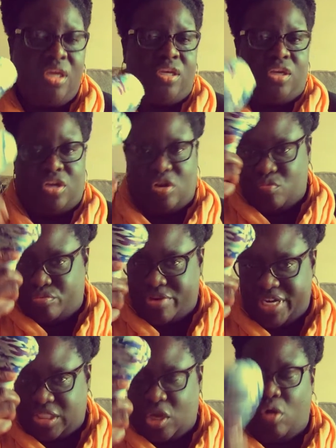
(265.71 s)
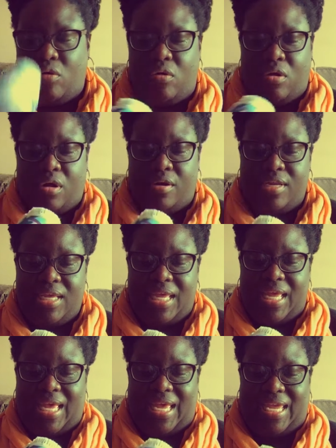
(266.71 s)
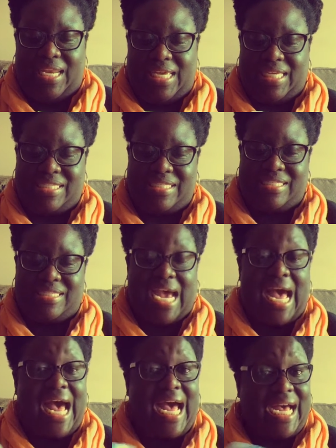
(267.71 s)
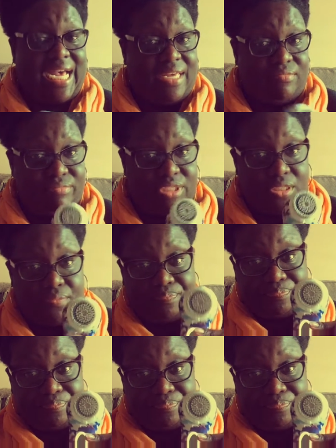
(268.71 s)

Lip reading: You don't press hard. It is timed.